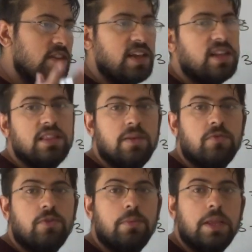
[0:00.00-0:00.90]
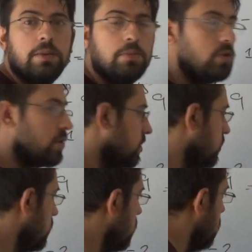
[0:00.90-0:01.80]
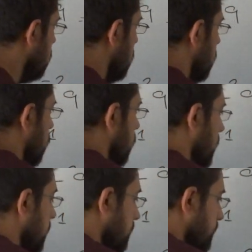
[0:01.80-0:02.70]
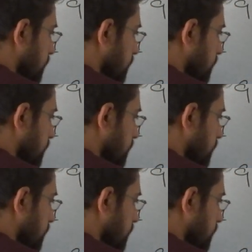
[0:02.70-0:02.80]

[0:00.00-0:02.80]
taken them from any book. Okay?